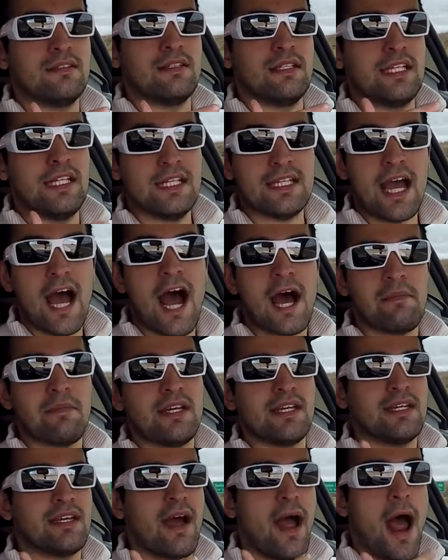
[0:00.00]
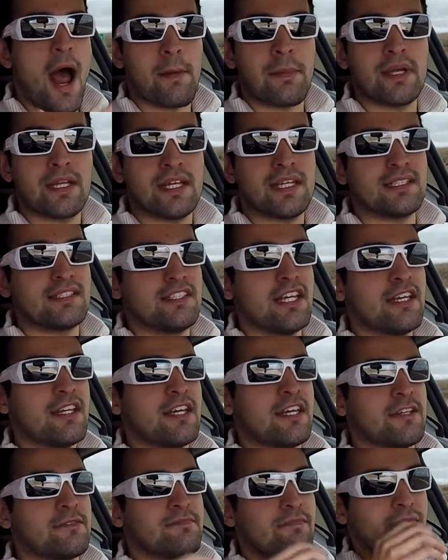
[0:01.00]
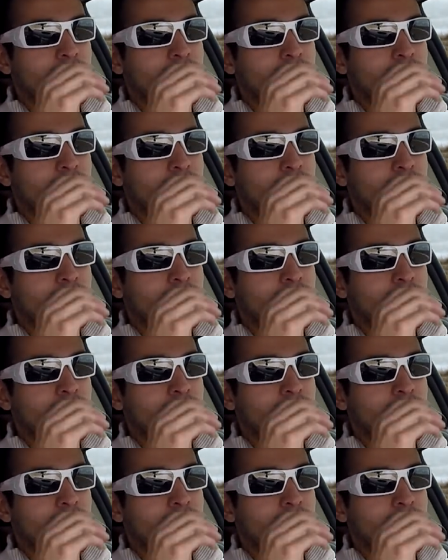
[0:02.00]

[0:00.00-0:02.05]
he got me, I'm gonna get a ticket.